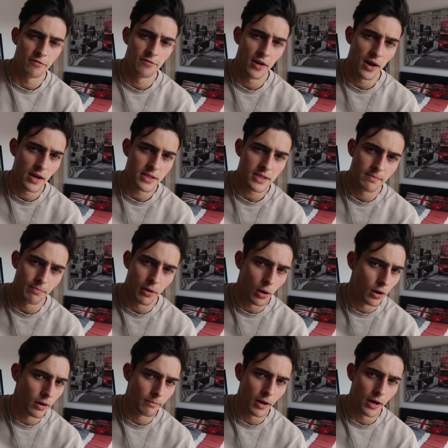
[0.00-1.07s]
first
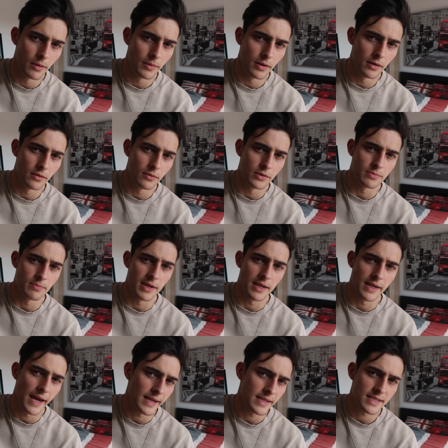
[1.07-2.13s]
important moment was me
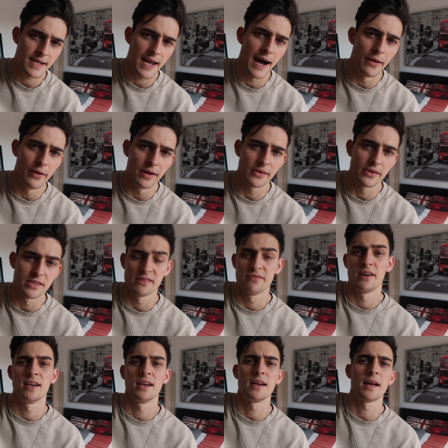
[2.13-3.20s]
getting scouted because if
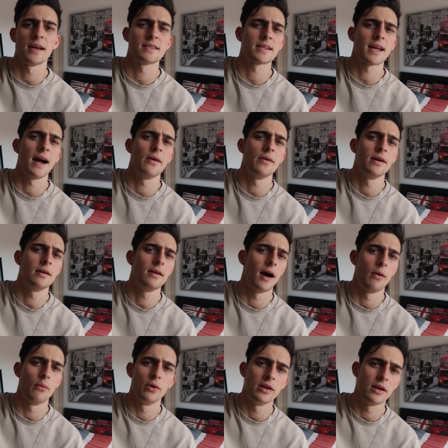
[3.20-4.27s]
I didn't get scouted,
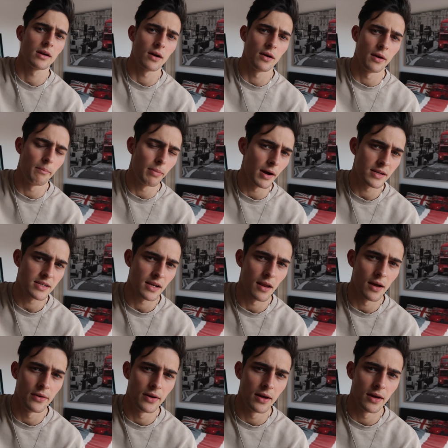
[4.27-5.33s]
I wouldn't have gone to
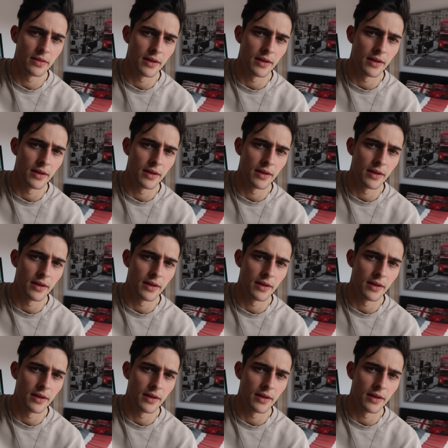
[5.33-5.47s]
Barcelona,